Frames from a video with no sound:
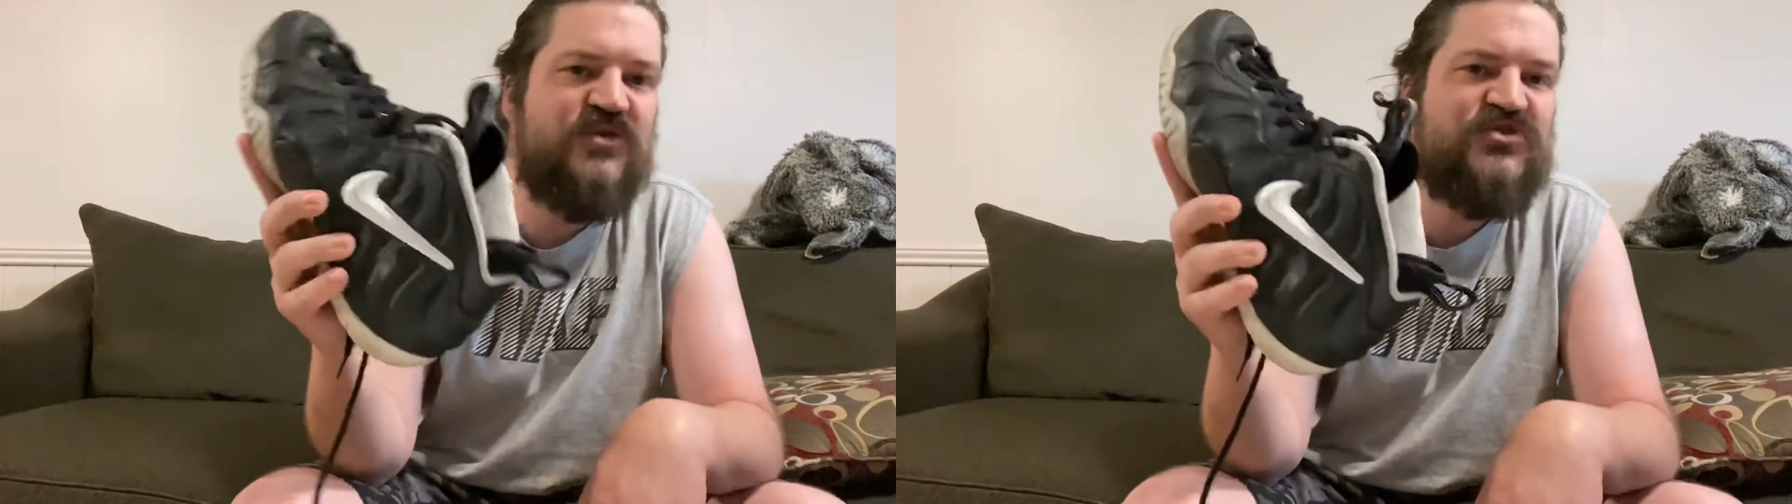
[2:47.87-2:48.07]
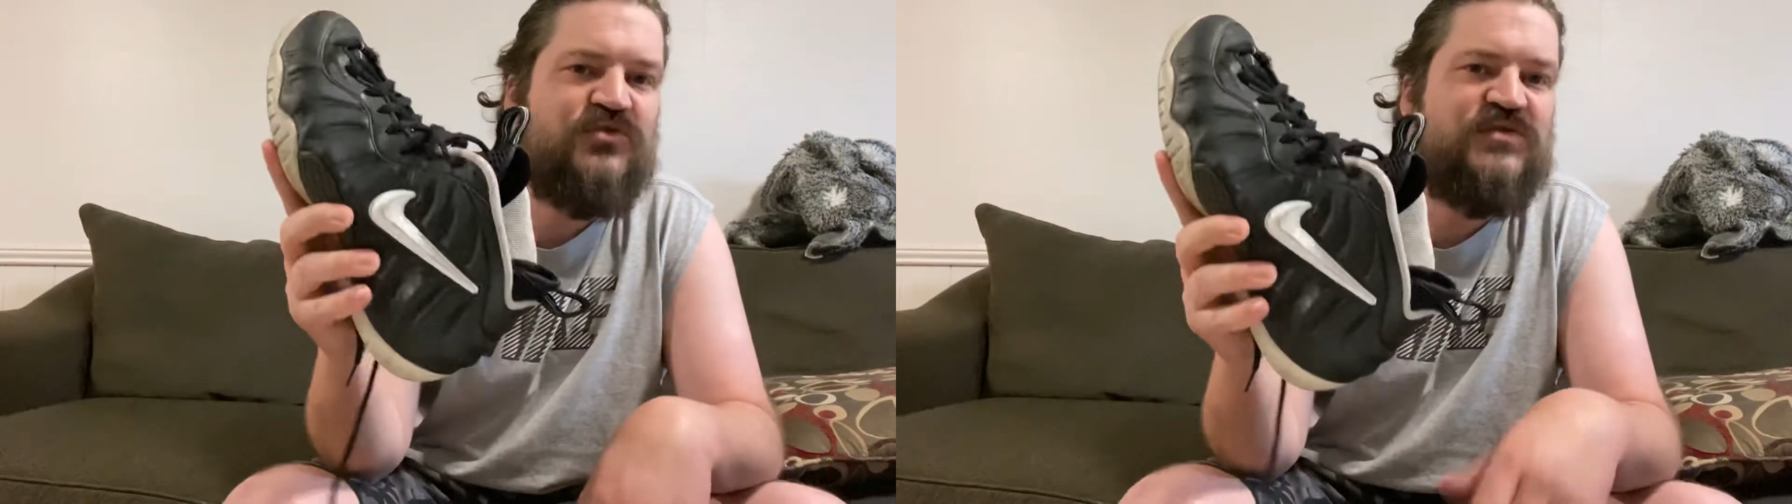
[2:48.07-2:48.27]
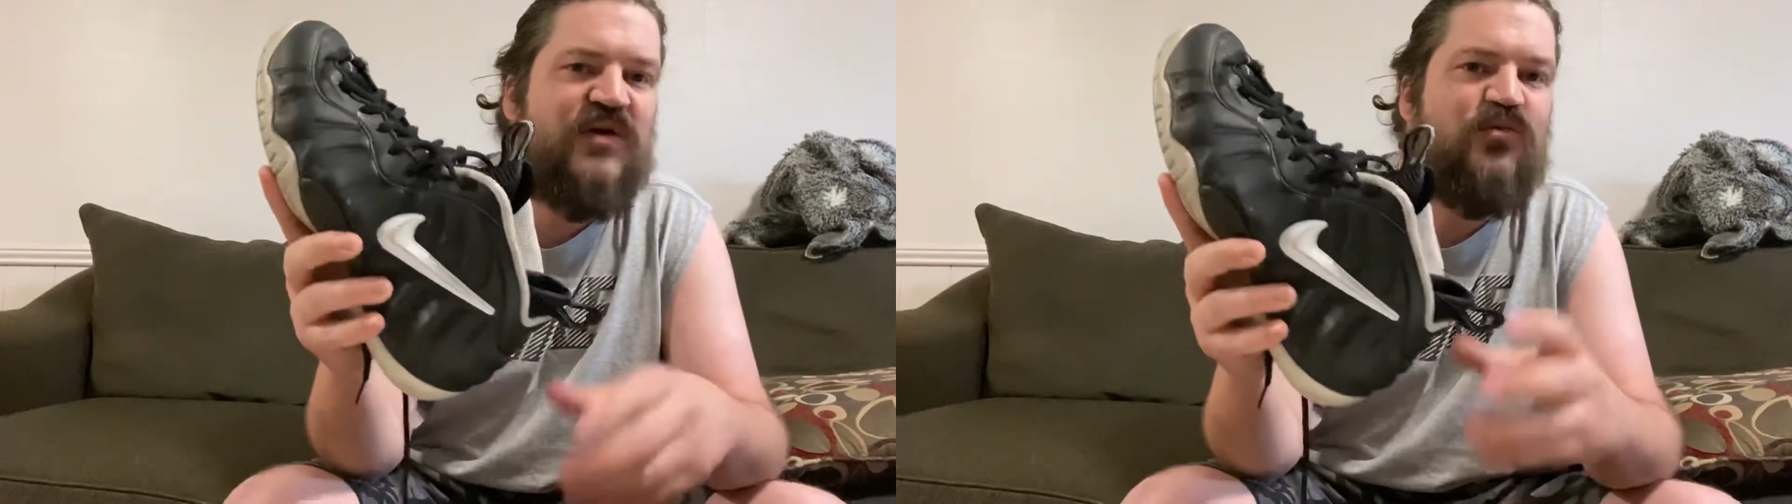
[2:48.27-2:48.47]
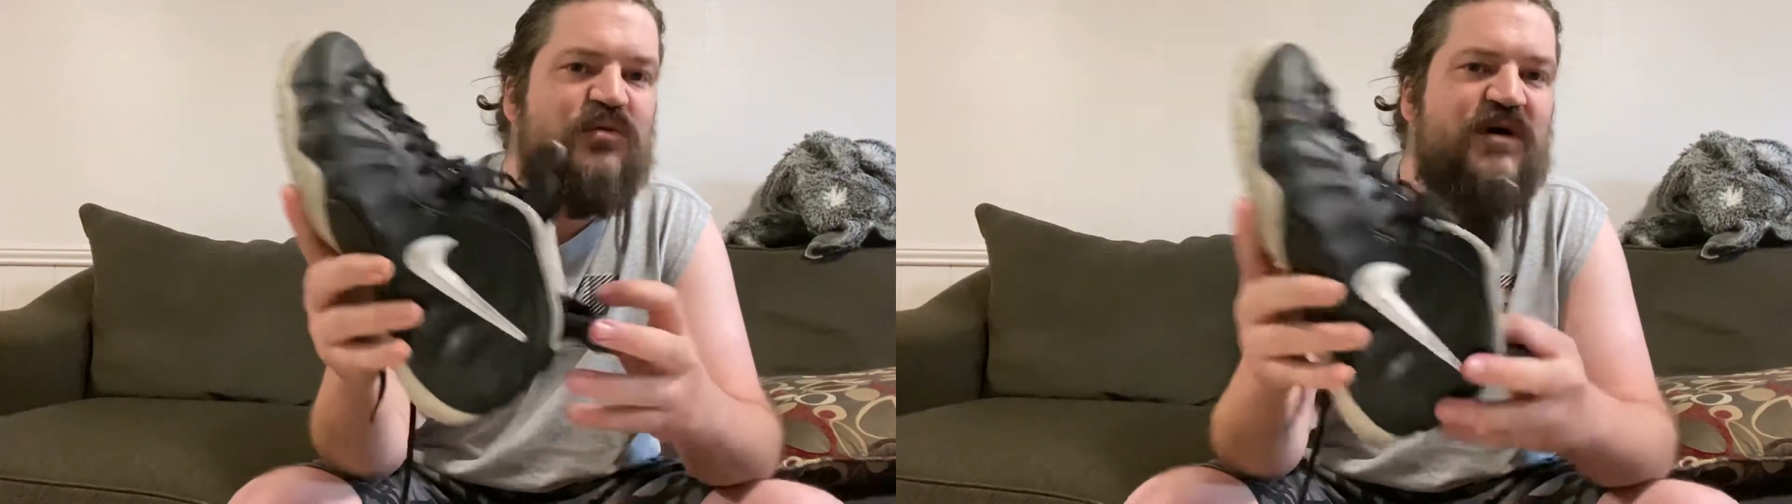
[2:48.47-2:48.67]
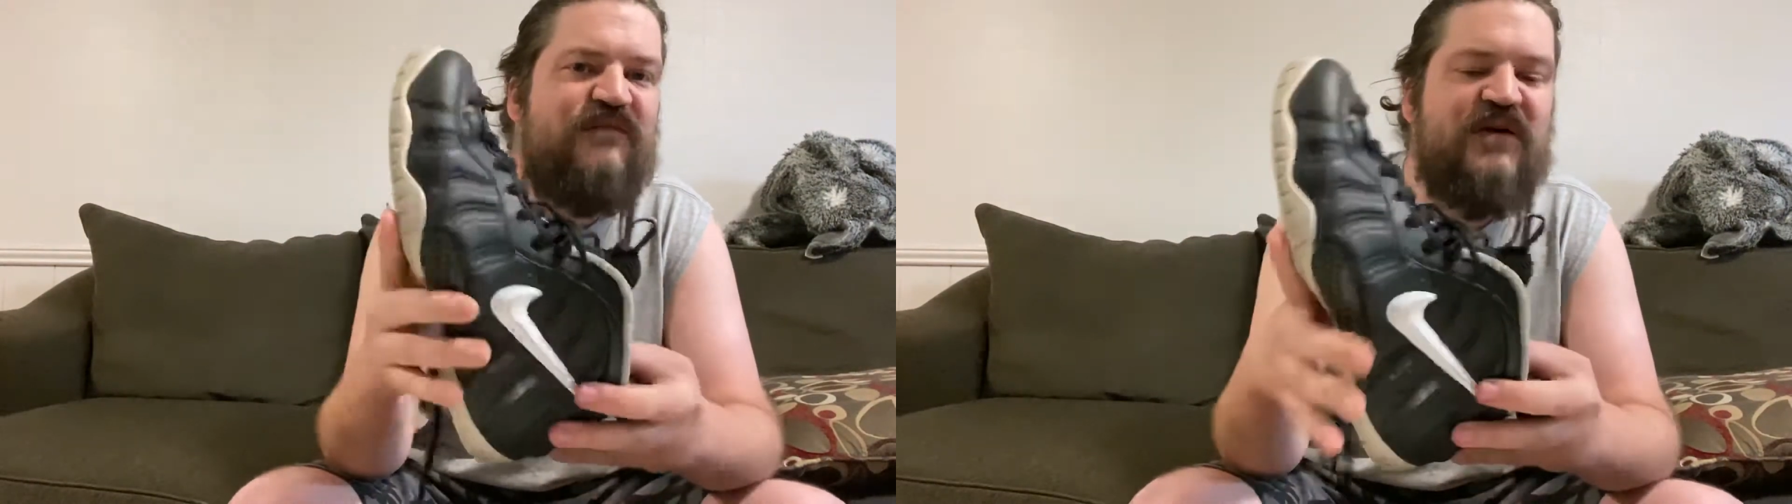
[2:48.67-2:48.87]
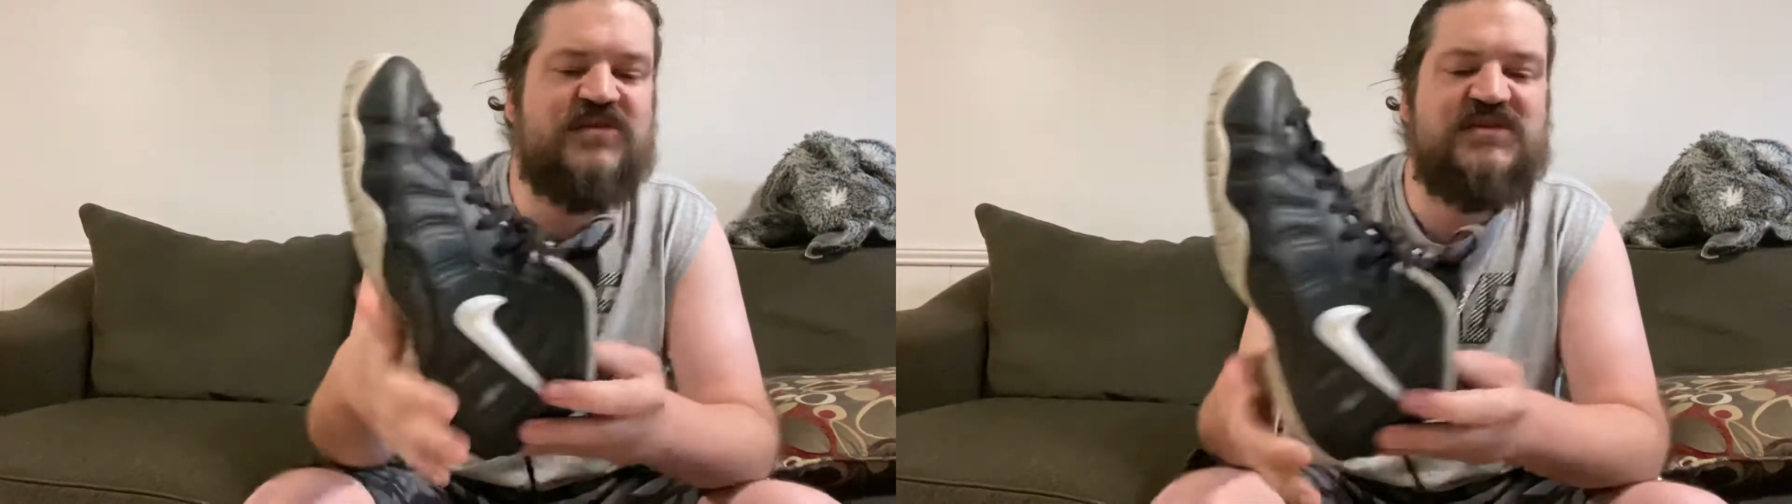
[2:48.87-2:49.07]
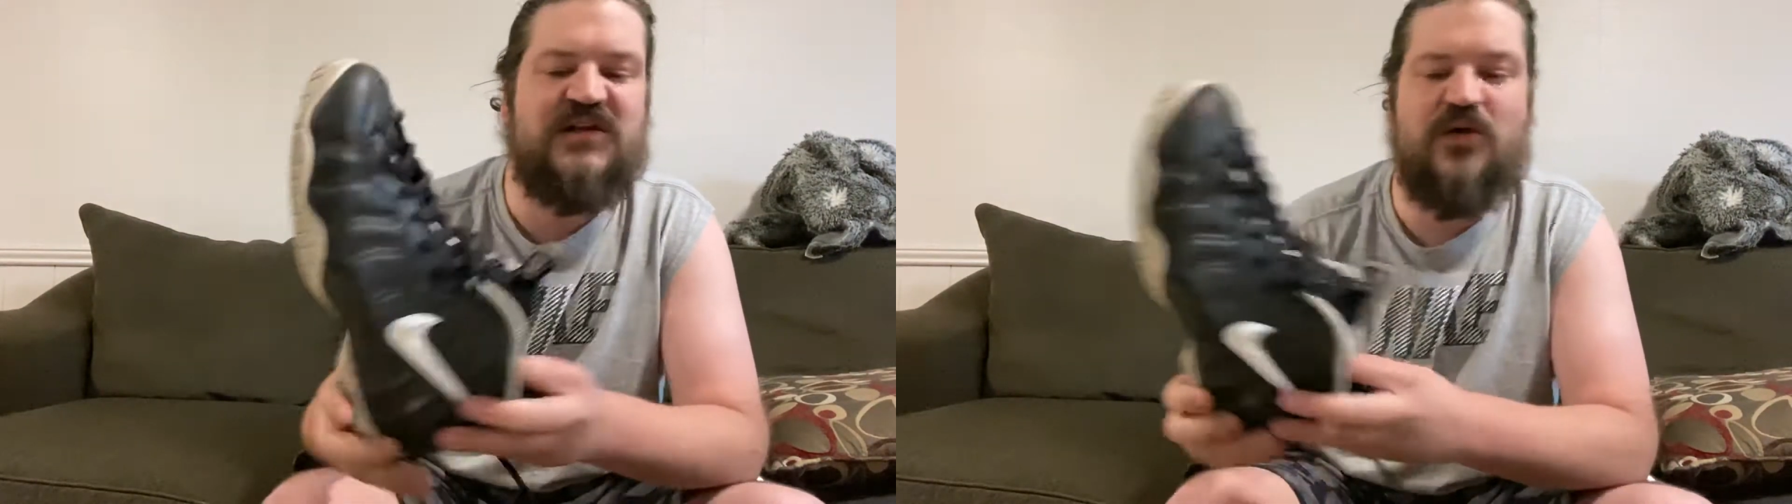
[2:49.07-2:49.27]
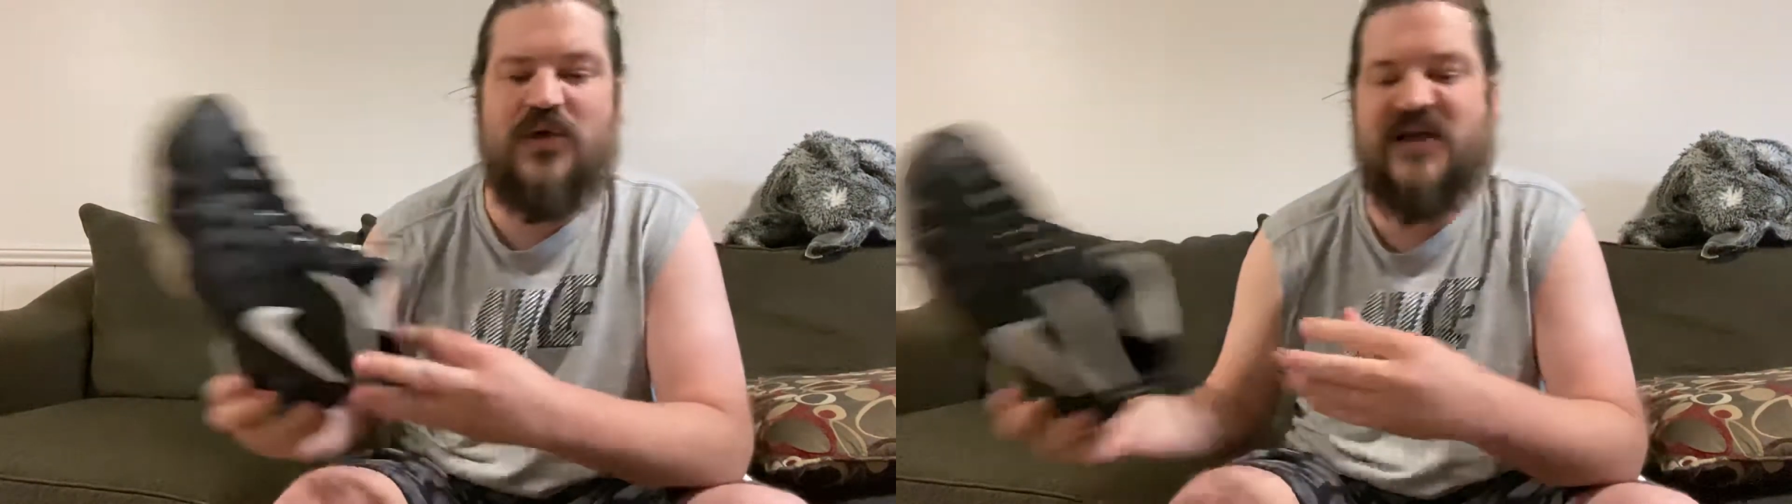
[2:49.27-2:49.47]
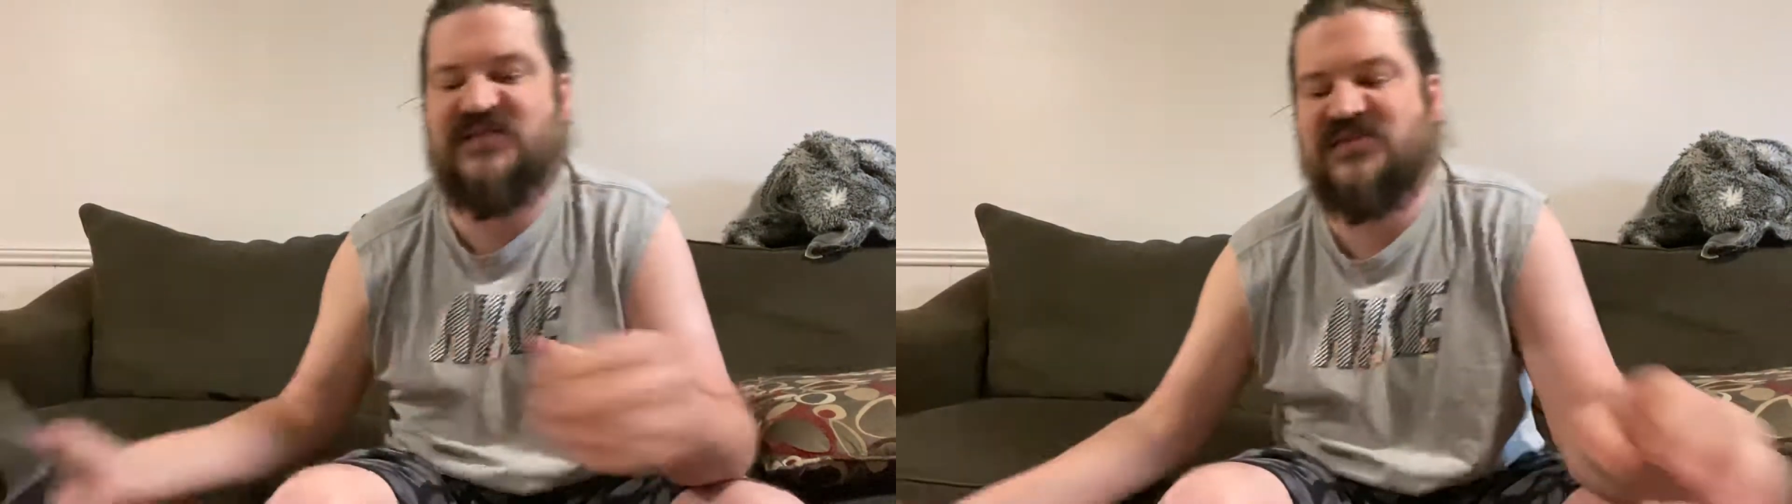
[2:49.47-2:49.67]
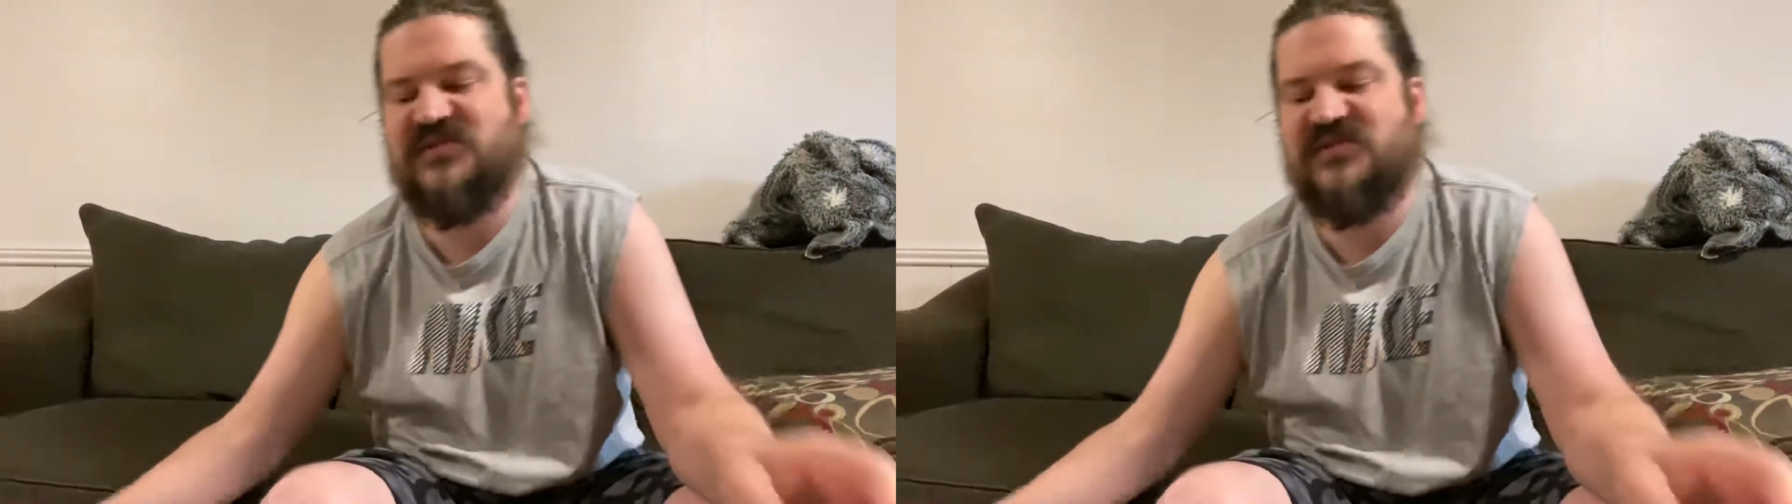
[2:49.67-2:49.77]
shoes and one of my favorite silhouettes.